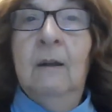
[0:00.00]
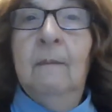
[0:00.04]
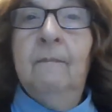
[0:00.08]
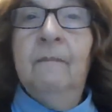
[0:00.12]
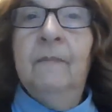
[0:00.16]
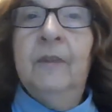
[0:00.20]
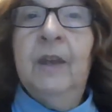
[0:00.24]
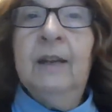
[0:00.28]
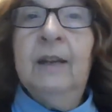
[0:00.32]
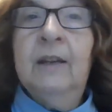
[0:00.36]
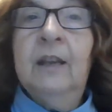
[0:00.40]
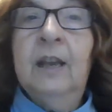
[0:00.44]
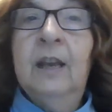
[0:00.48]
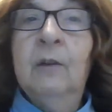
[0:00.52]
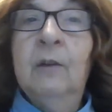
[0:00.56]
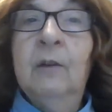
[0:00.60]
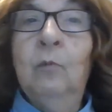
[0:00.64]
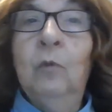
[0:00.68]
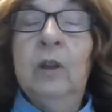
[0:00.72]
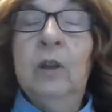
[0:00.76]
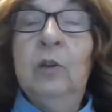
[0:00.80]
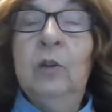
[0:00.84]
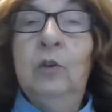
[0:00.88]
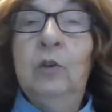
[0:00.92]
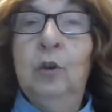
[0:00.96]
that can
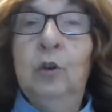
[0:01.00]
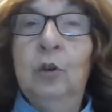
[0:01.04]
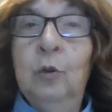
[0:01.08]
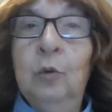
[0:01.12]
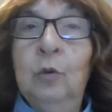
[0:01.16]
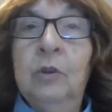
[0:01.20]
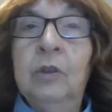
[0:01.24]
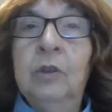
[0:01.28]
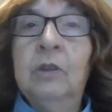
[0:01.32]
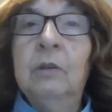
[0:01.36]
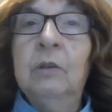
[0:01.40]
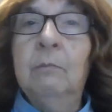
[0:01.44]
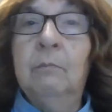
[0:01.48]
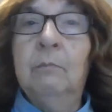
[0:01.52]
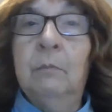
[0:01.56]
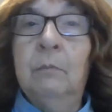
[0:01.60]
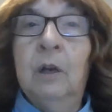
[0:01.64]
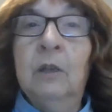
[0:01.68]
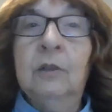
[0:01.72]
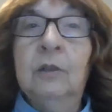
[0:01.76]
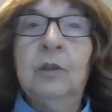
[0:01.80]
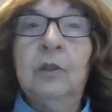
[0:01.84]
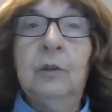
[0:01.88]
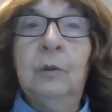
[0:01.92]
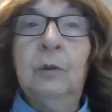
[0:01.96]
reduce
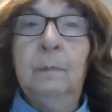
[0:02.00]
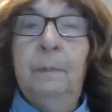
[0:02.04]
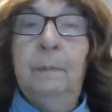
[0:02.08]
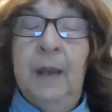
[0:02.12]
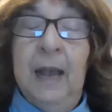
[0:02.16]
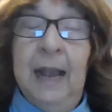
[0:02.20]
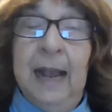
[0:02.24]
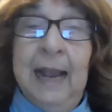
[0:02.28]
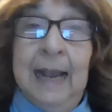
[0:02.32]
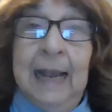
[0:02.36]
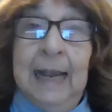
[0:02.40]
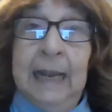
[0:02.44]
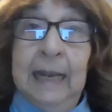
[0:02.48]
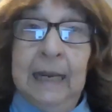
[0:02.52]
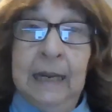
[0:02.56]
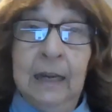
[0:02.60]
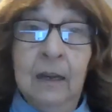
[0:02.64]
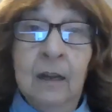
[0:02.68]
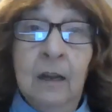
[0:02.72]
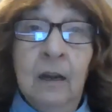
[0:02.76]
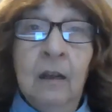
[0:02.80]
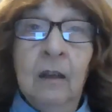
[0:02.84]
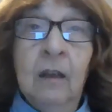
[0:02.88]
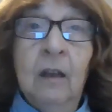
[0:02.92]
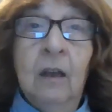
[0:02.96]
muscle
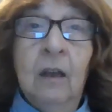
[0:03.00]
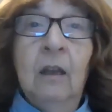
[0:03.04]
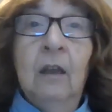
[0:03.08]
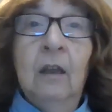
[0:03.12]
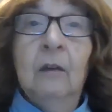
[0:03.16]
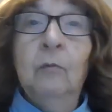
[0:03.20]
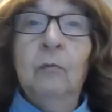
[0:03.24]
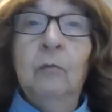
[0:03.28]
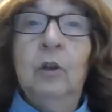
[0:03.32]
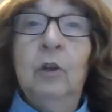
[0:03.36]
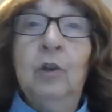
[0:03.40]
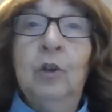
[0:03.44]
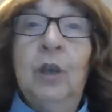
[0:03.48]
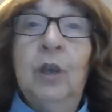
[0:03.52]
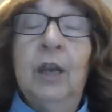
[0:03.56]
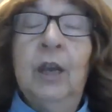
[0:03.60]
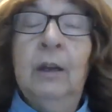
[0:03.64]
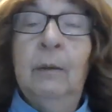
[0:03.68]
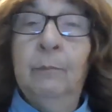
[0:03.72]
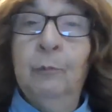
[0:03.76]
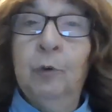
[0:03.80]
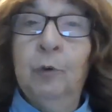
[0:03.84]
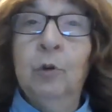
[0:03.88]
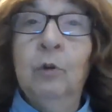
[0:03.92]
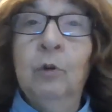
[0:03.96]
pain which can
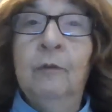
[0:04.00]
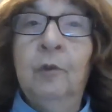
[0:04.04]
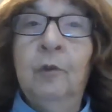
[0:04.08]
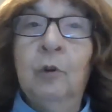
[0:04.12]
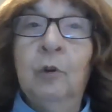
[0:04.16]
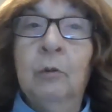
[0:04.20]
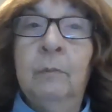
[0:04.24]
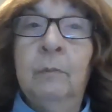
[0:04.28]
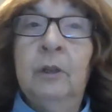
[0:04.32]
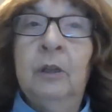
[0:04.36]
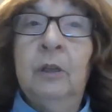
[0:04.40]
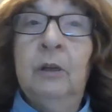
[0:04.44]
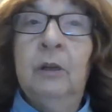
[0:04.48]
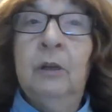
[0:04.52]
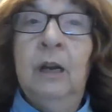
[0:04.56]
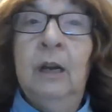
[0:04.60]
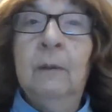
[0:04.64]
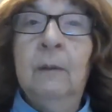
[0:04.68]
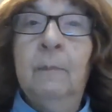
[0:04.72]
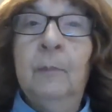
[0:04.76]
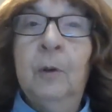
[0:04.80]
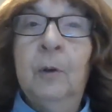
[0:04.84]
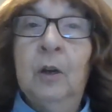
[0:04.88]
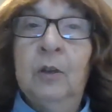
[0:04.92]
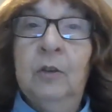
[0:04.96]
improve your ability
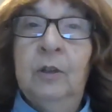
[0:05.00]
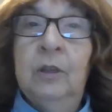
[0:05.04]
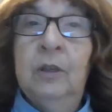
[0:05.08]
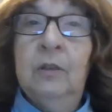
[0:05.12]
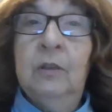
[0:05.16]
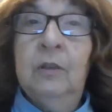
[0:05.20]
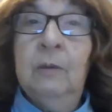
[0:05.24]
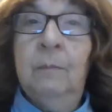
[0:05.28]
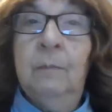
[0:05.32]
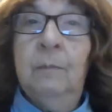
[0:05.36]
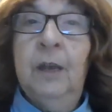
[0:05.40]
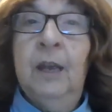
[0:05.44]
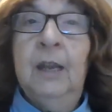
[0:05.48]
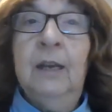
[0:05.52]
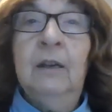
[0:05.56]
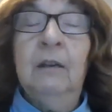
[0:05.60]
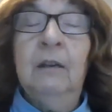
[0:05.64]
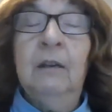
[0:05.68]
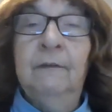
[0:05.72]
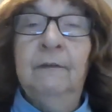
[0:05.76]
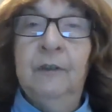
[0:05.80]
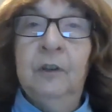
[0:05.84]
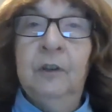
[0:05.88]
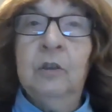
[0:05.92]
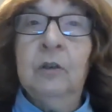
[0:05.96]
to participate
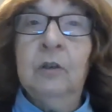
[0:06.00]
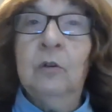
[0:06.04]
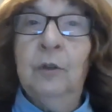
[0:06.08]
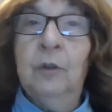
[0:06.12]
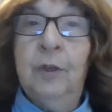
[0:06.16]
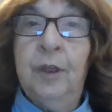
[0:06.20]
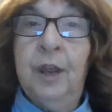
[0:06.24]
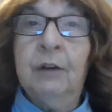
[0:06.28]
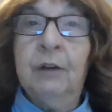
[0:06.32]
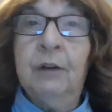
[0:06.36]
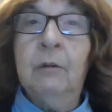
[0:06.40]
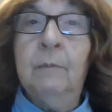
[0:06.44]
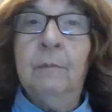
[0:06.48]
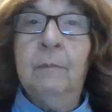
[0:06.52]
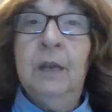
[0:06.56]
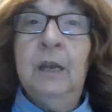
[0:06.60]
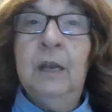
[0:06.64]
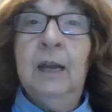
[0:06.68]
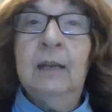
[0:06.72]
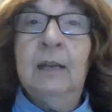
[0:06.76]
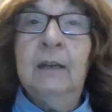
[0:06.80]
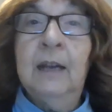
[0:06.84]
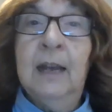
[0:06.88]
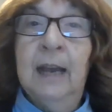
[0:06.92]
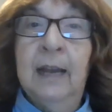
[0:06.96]
in physical therapy
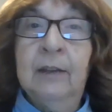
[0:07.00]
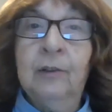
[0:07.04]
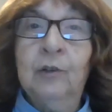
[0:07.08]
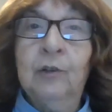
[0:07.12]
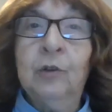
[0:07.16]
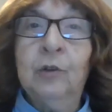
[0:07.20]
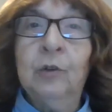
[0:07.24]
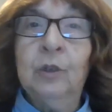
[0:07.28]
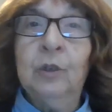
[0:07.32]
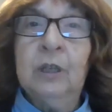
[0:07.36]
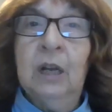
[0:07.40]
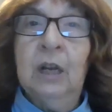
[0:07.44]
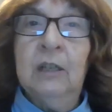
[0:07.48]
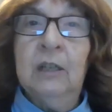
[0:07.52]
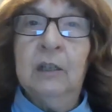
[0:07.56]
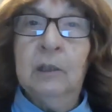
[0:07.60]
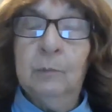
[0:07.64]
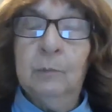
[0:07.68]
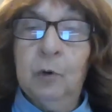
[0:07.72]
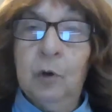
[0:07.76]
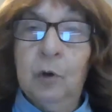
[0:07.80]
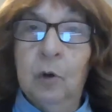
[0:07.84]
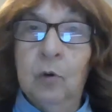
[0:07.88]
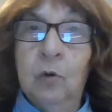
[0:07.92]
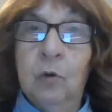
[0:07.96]
and exercise
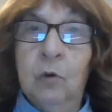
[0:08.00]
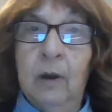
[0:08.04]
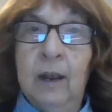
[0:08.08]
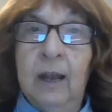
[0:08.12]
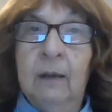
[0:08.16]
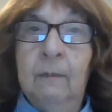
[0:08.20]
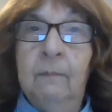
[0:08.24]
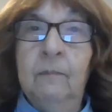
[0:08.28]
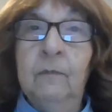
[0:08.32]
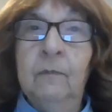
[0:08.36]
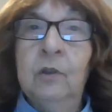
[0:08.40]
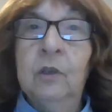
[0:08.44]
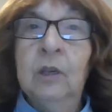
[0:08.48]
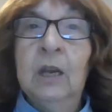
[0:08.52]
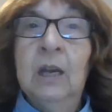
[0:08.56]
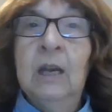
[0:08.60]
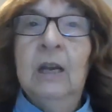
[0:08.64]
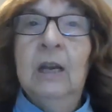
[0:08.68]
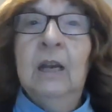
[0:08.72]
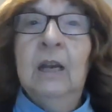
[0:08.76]
programs.